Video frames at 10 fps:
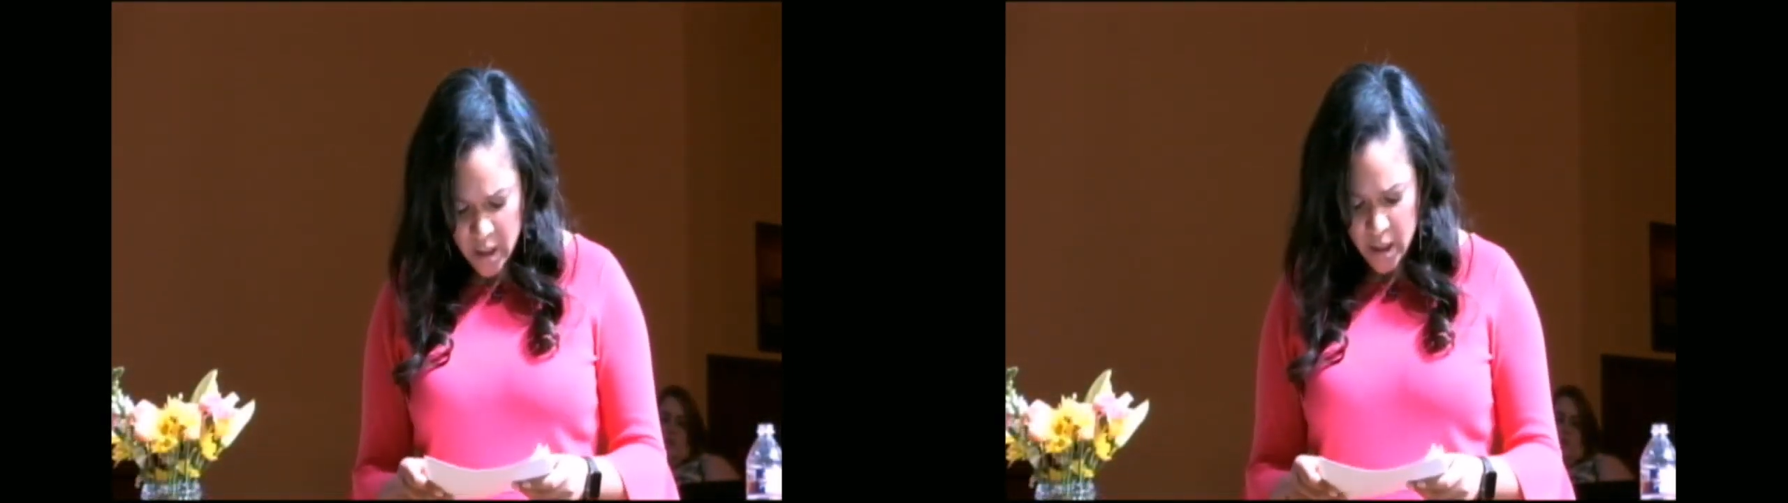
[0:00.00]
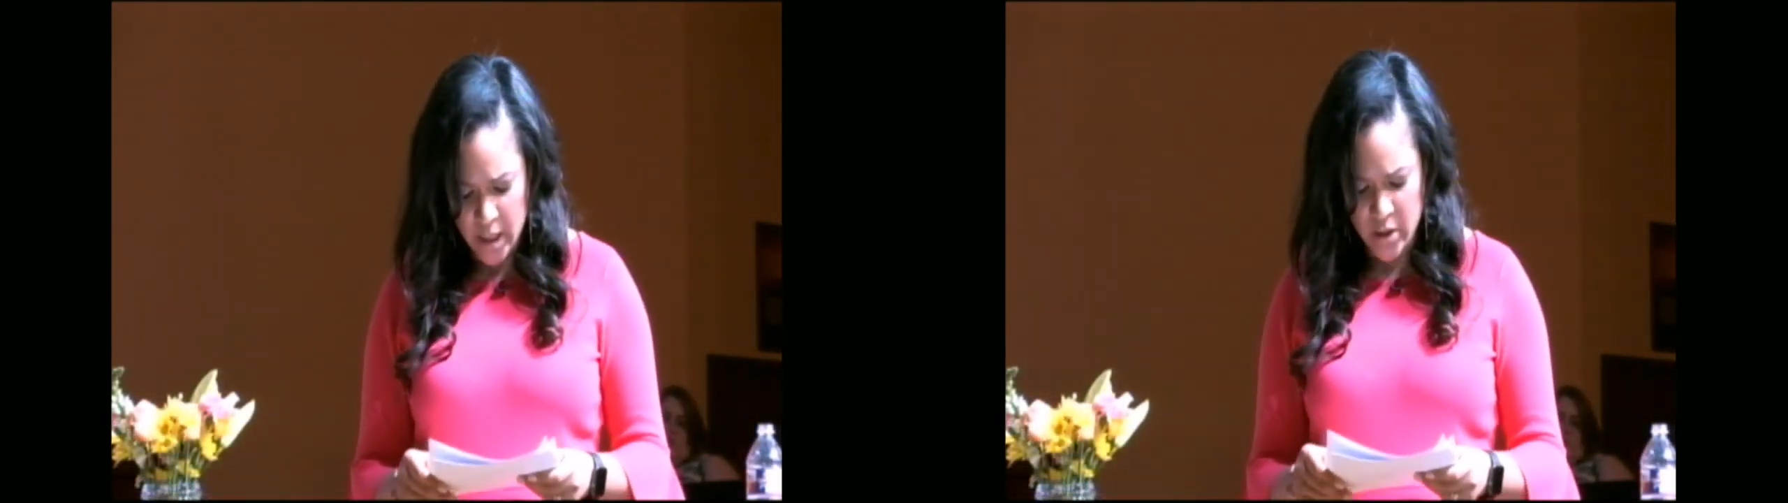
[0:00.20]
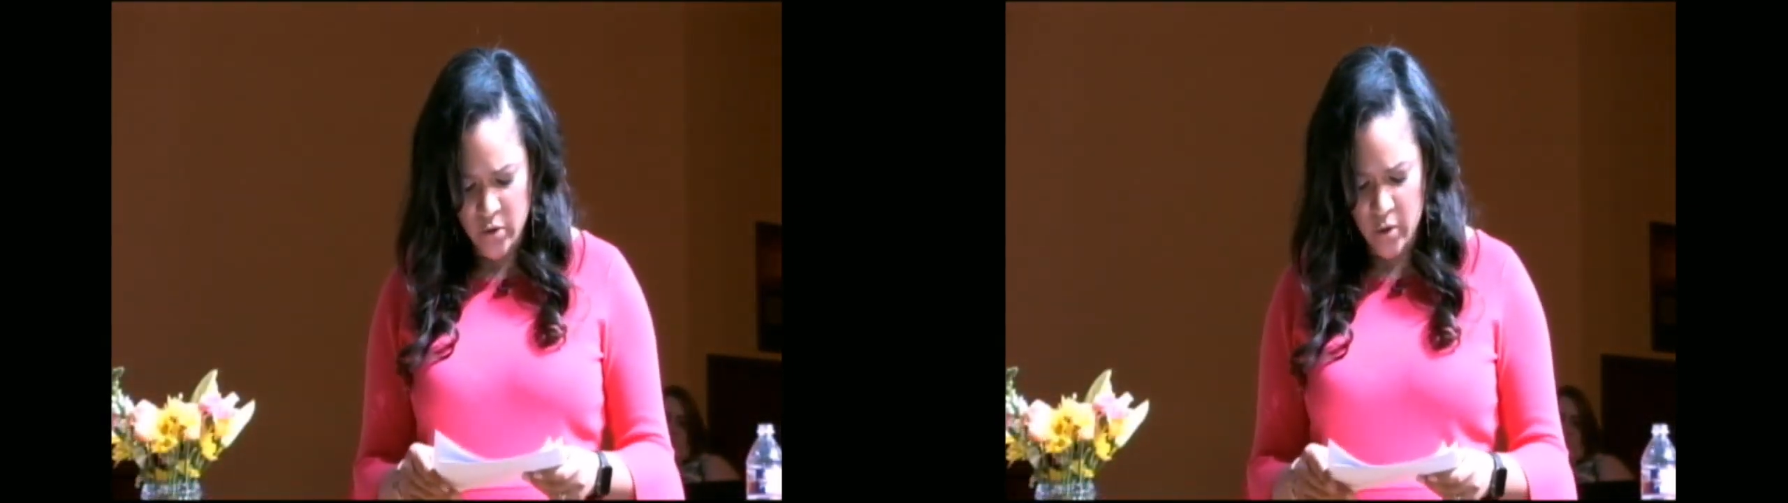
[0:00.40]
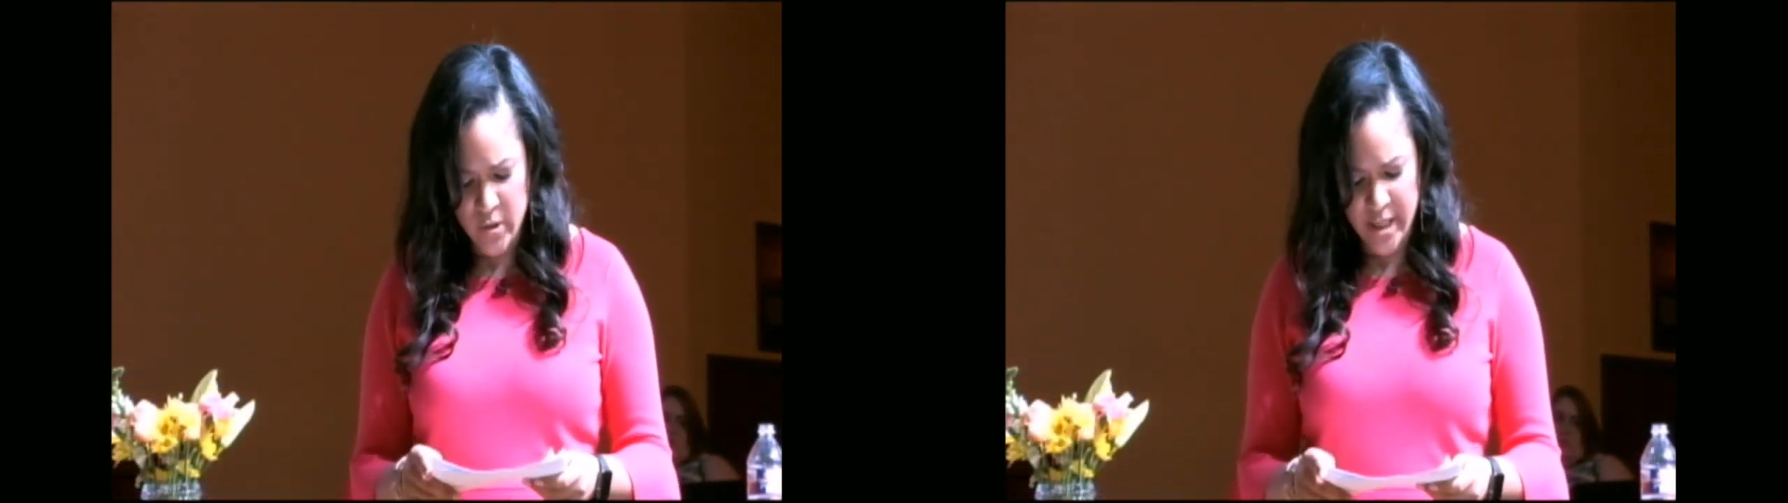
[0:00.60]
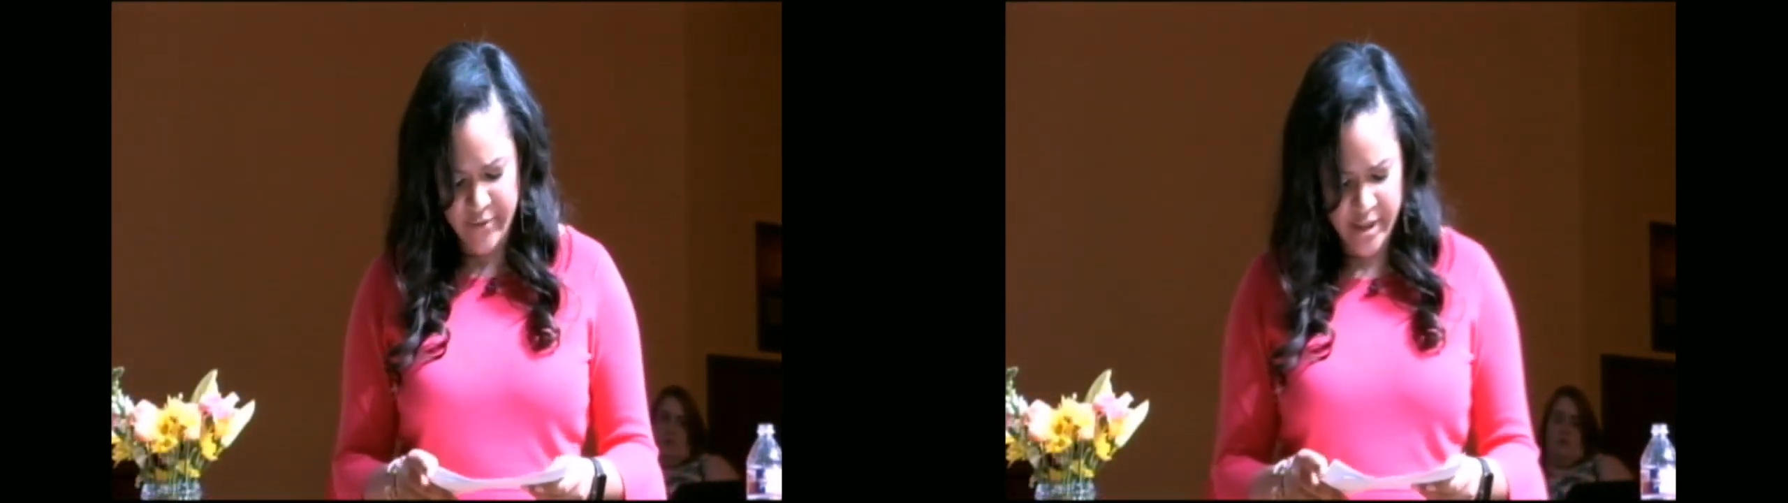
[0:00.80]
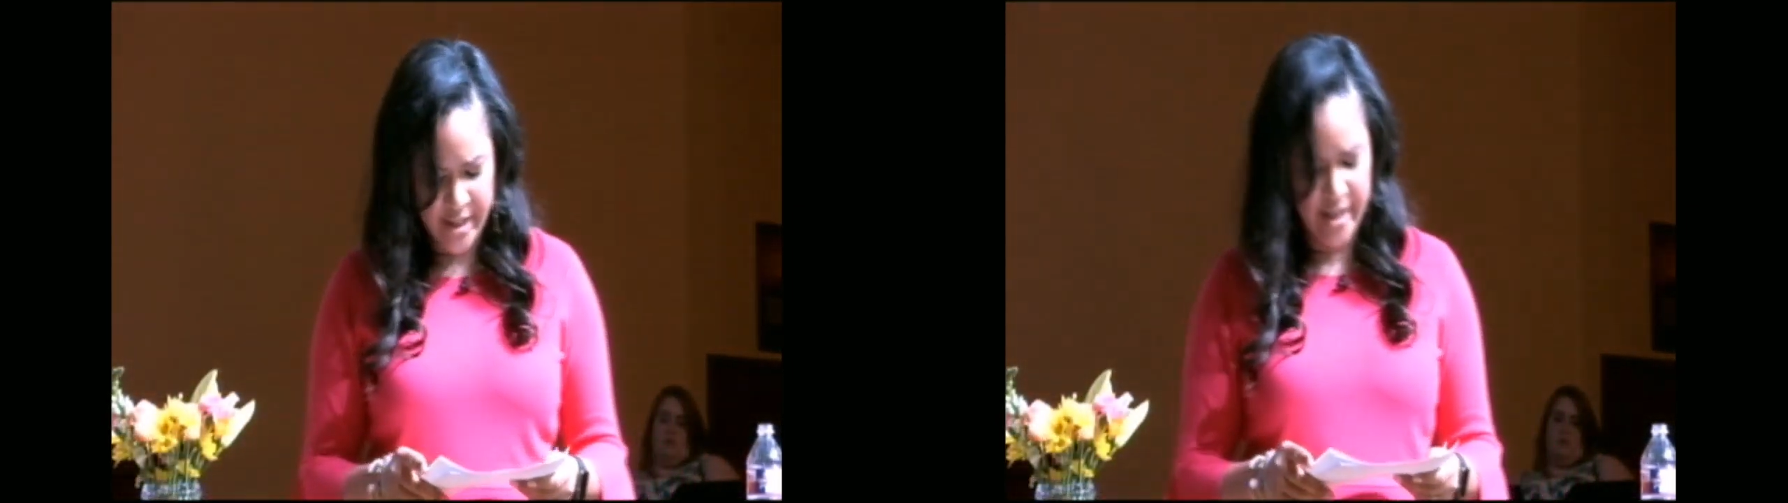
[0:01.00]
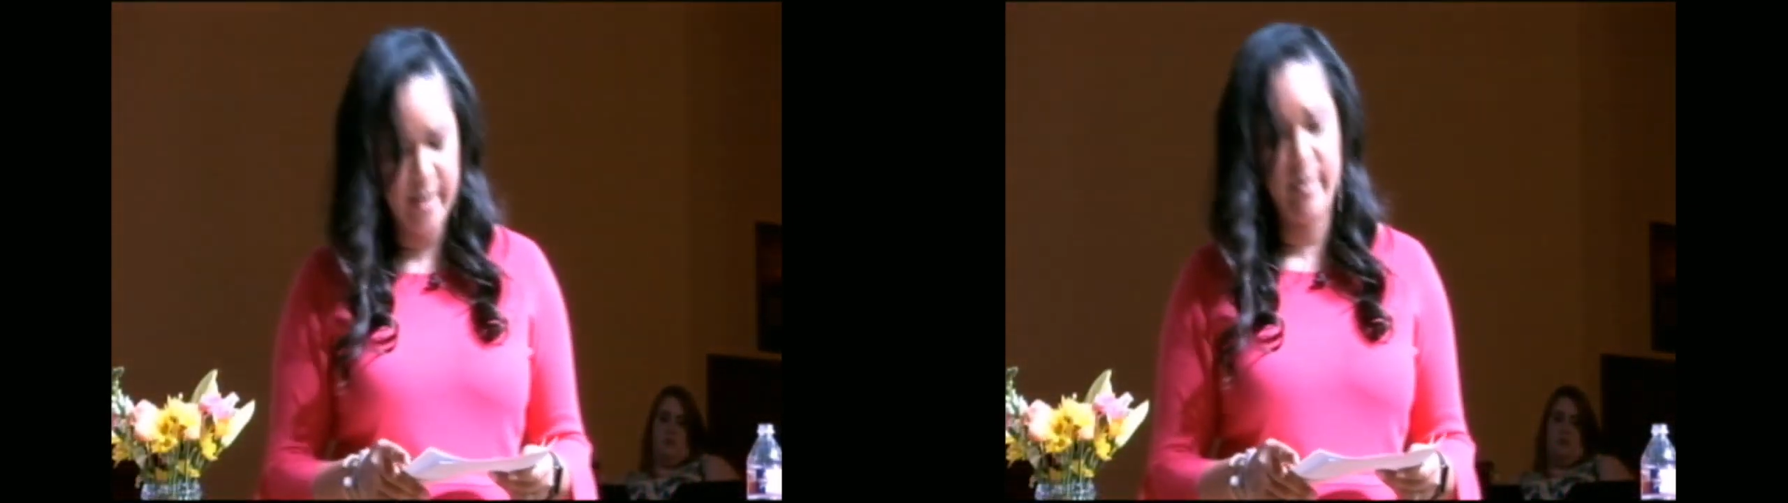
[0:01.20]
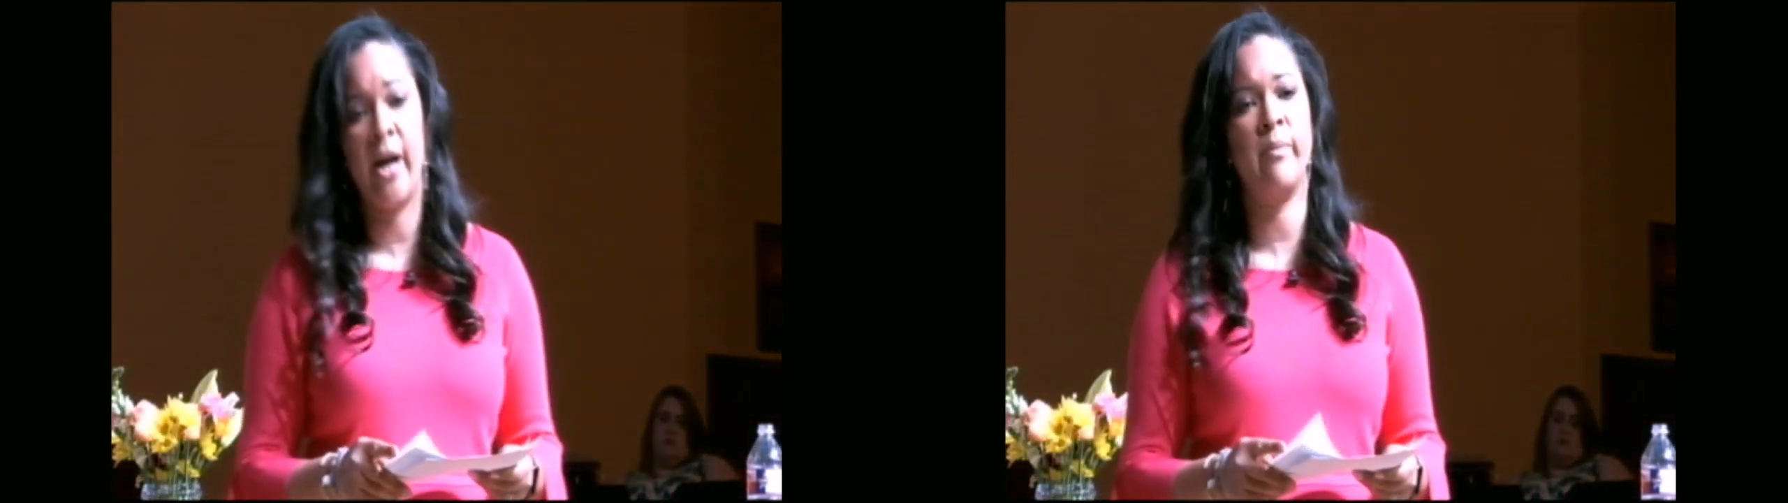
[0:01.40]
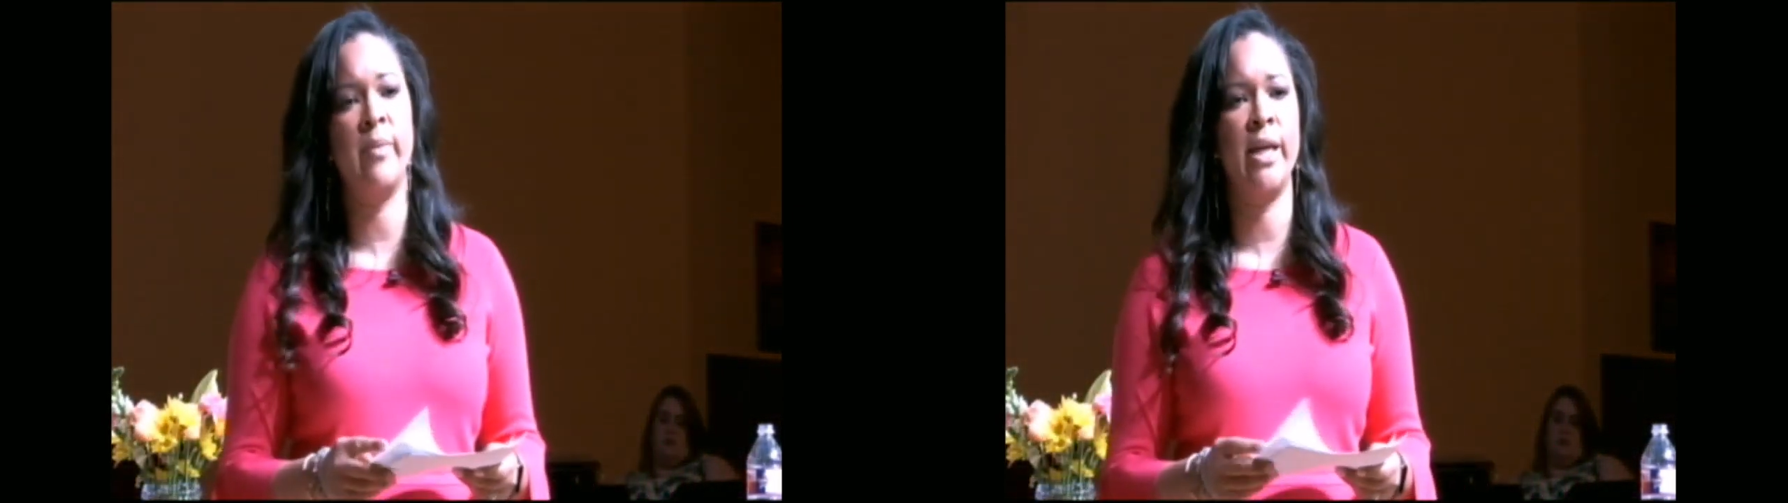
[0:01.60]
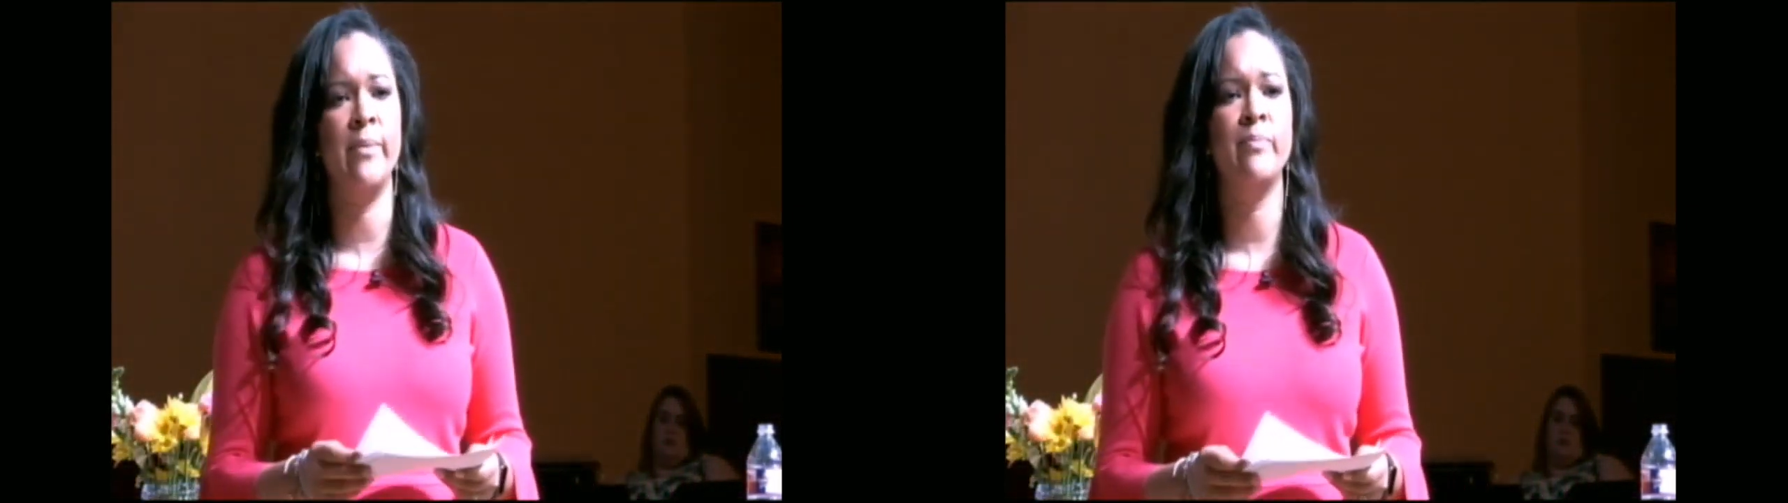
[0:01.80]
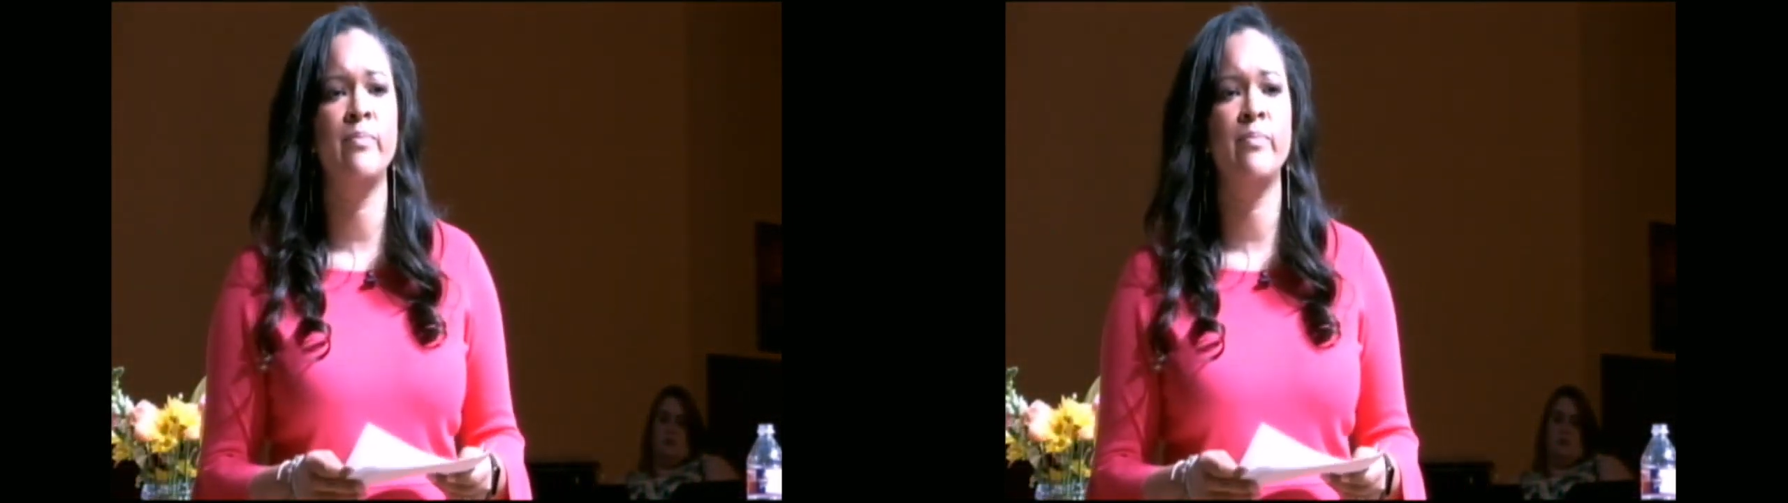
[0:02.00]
It controls everything about me,